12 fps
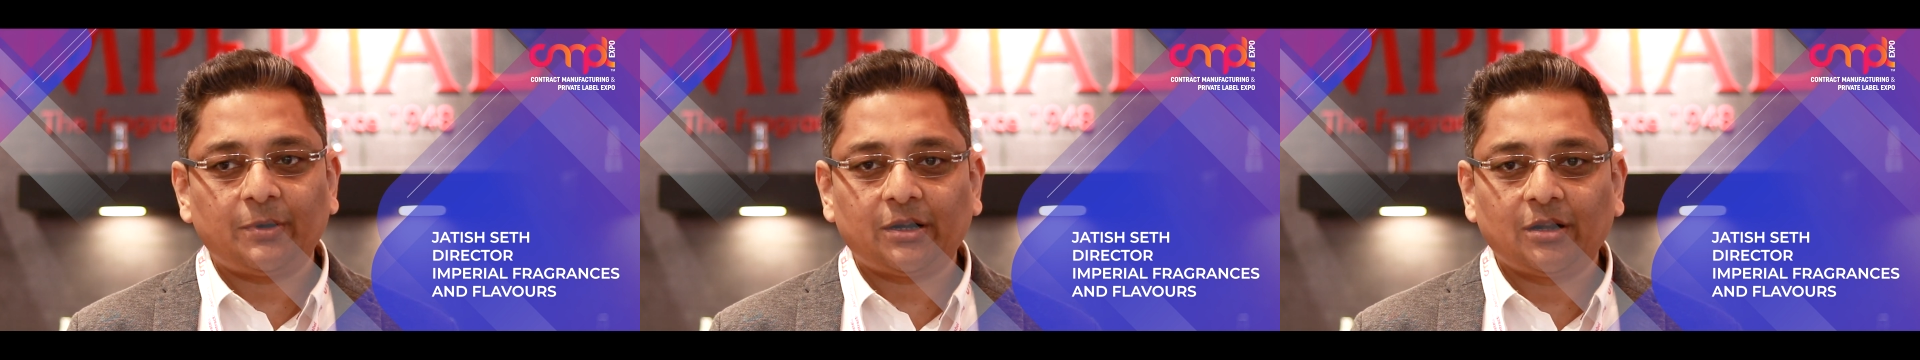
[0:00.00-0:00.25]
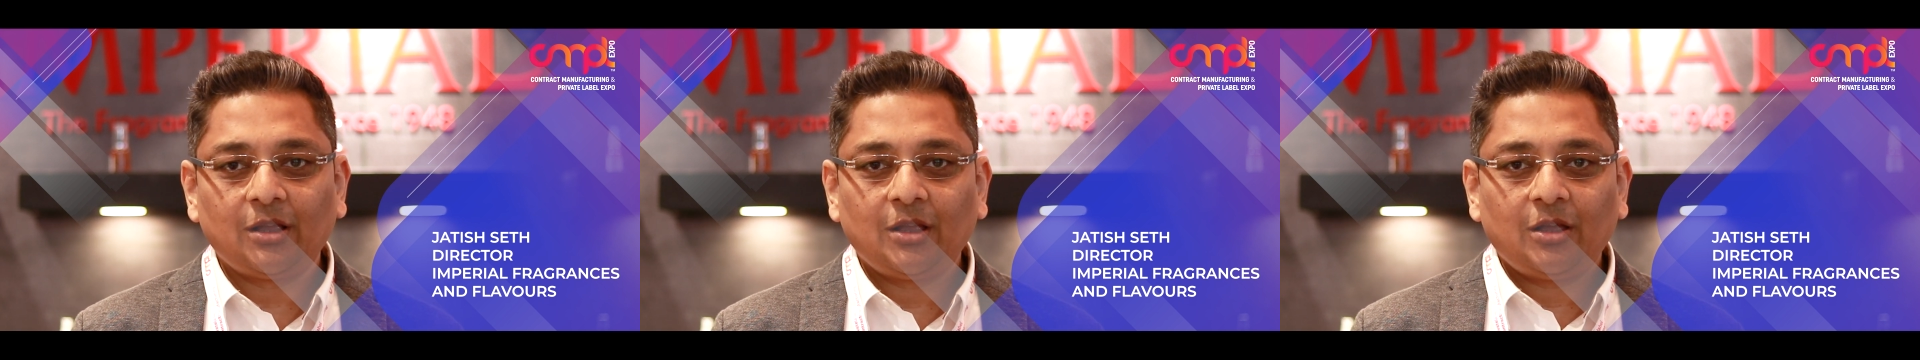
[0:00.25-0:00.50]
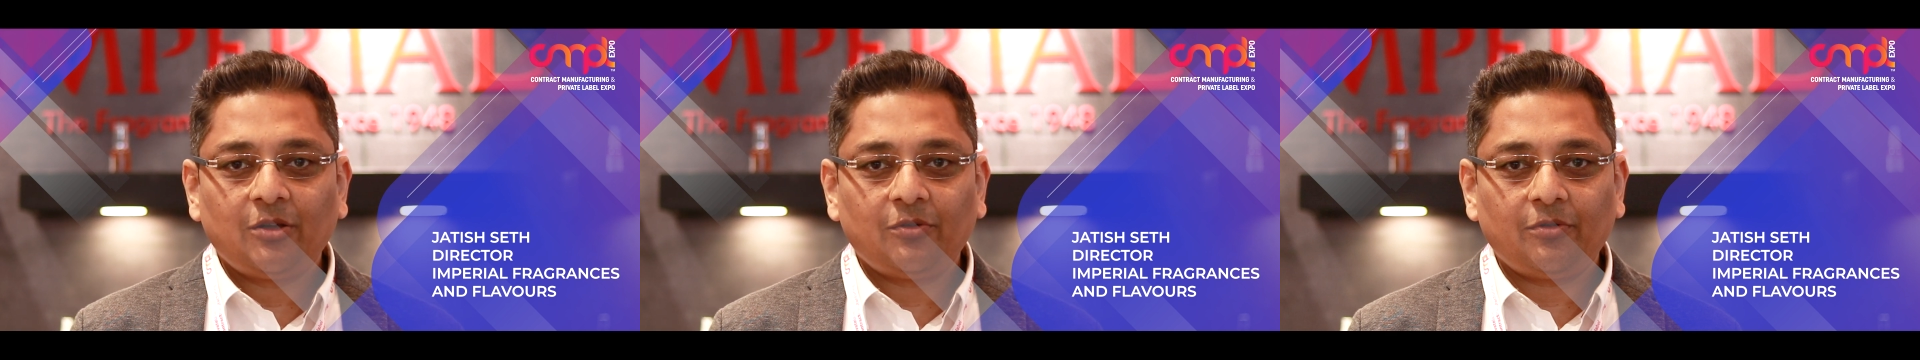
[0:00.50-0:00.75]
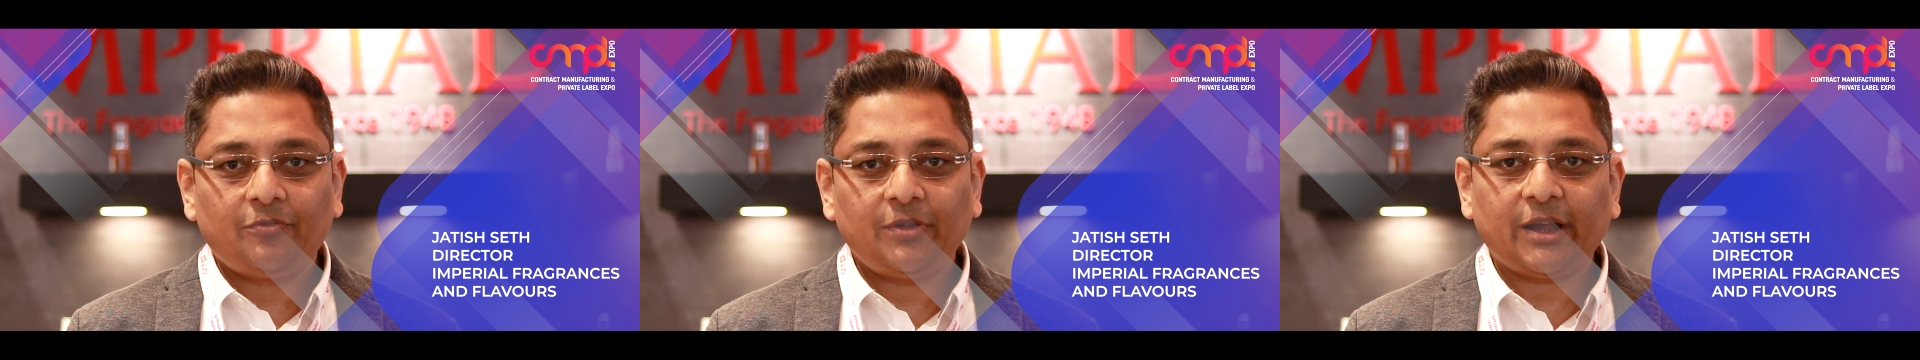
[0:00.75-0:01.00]
but
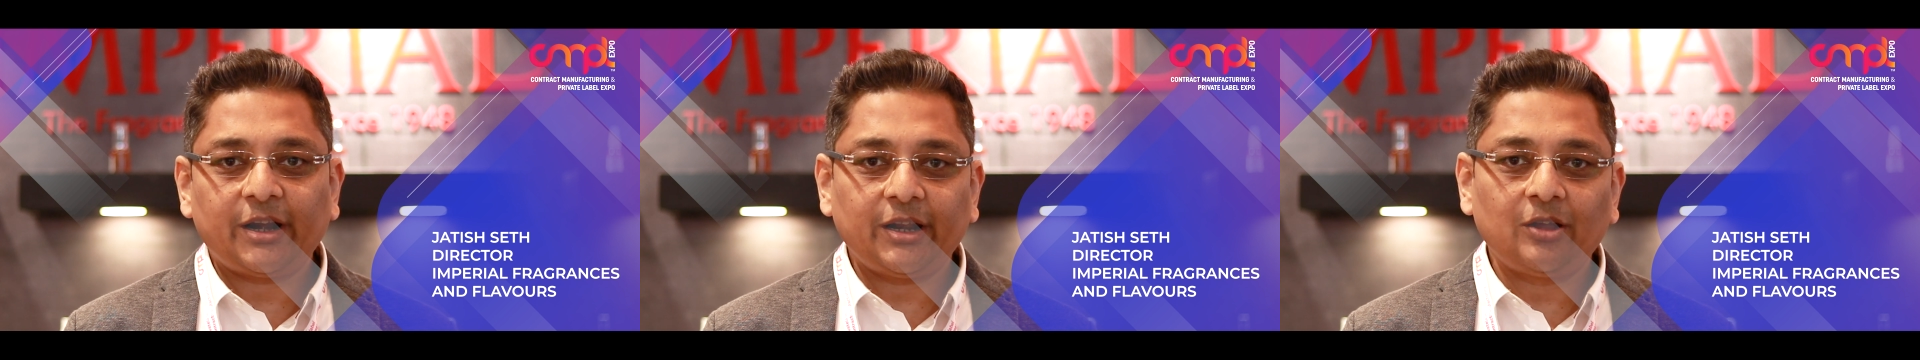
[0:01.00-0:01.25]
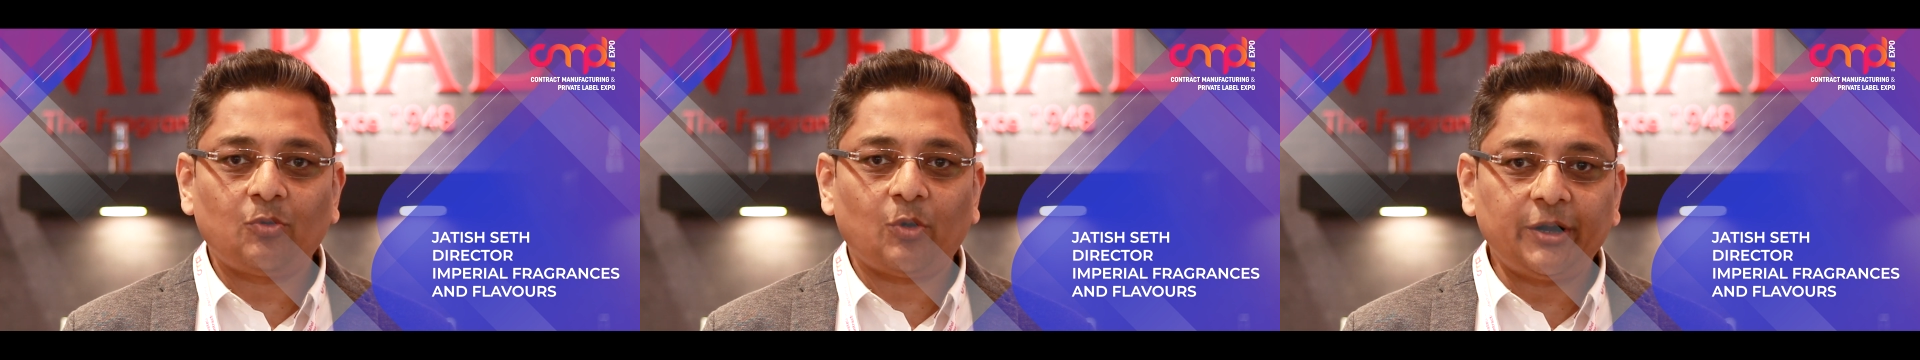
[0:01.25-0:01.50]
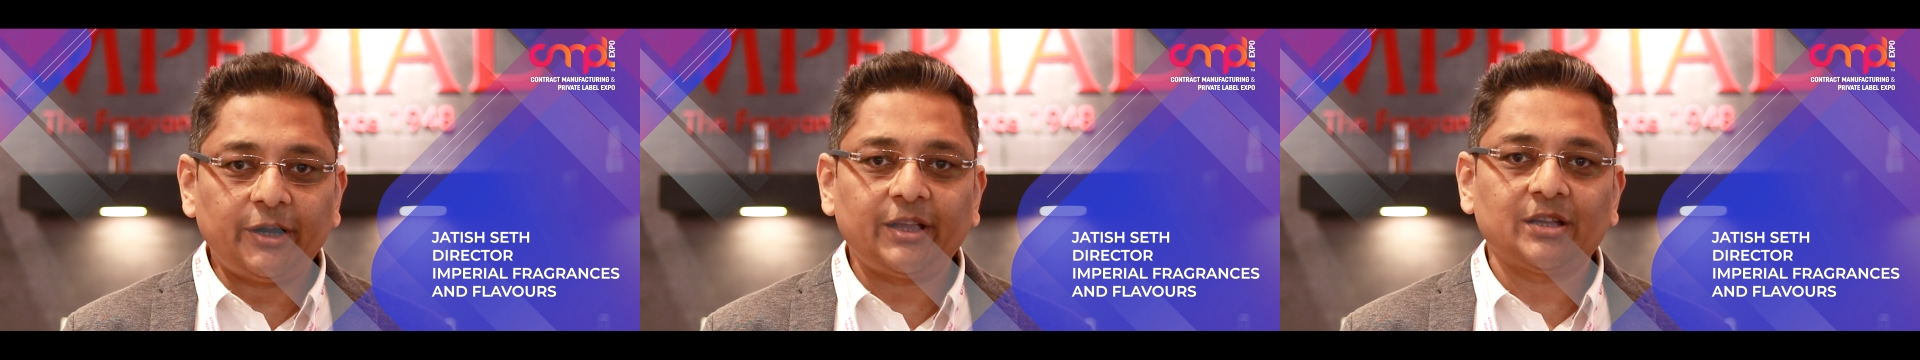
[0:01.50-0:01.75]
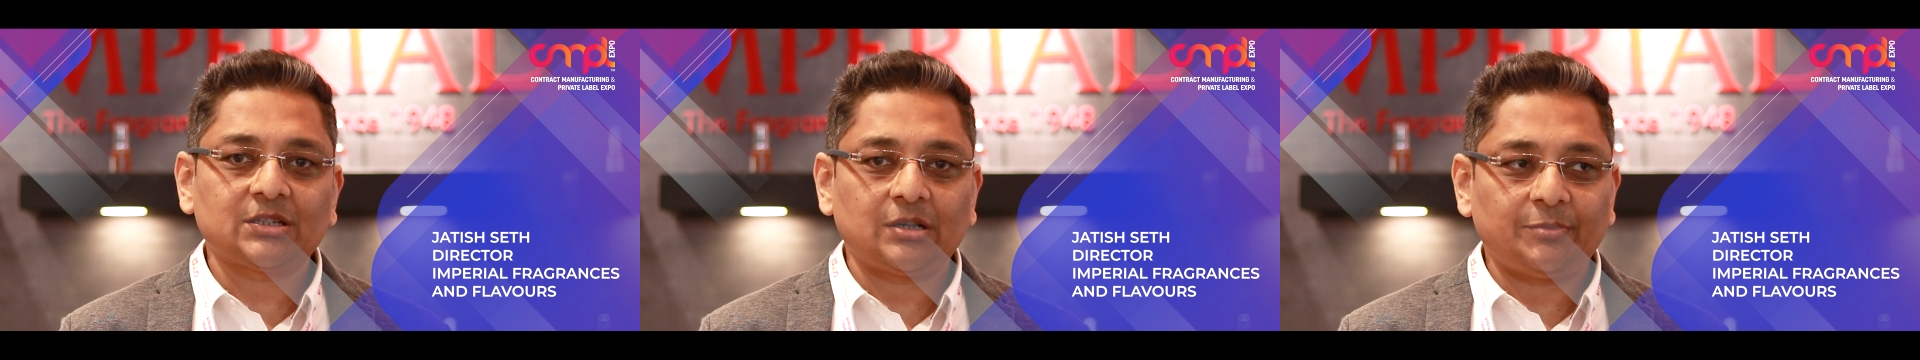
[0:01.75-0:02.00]
we are getting quality
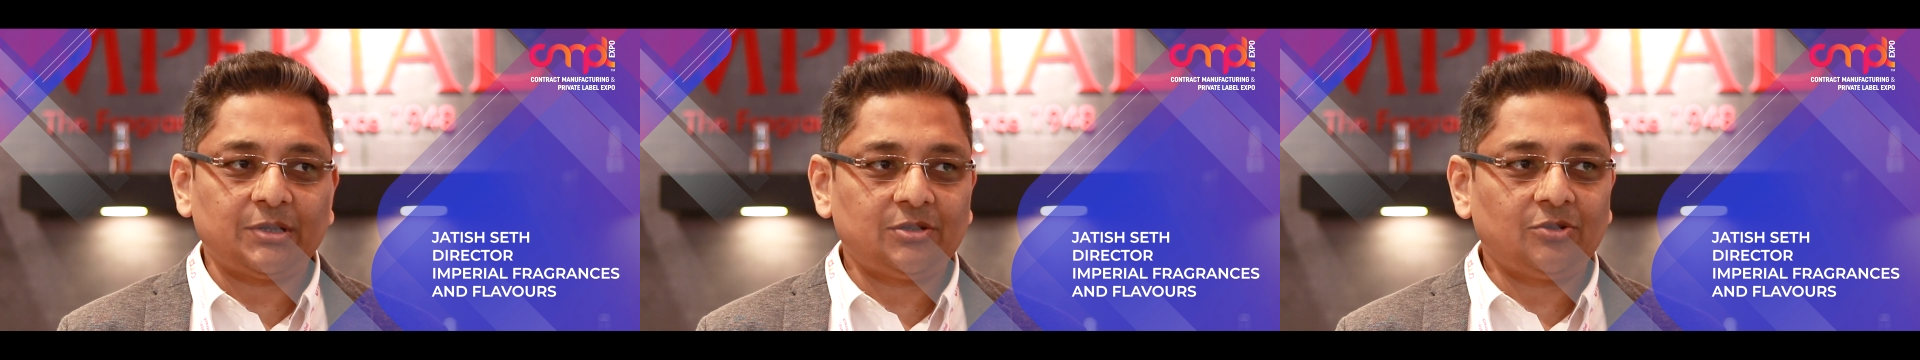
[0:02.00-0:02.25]
customers.